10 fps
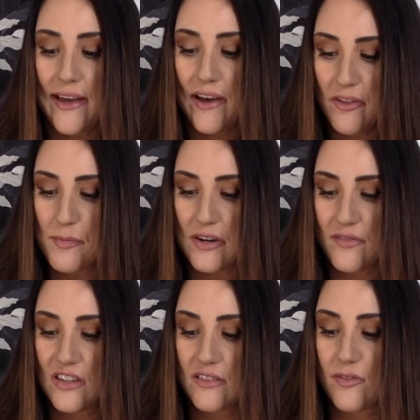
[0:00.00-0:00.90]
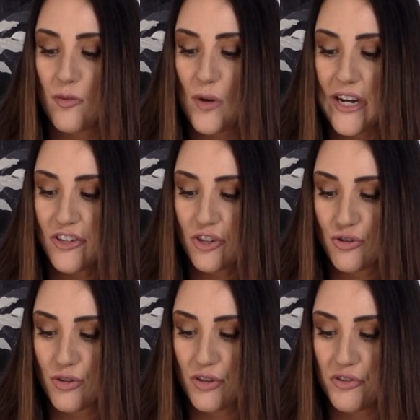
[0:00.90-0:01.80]
health benefits from wage
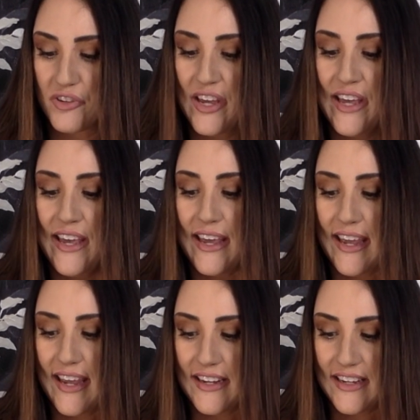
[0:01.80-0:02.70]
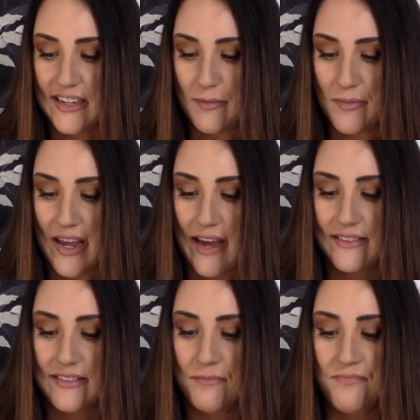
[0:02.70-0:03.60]
controls and income
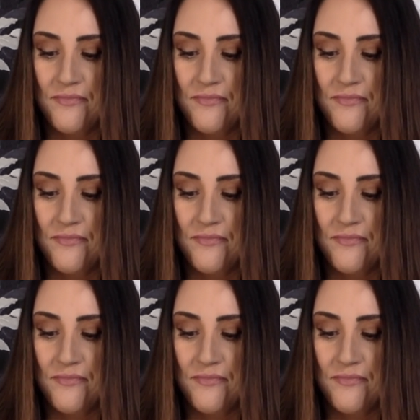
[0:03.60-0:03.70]
tax.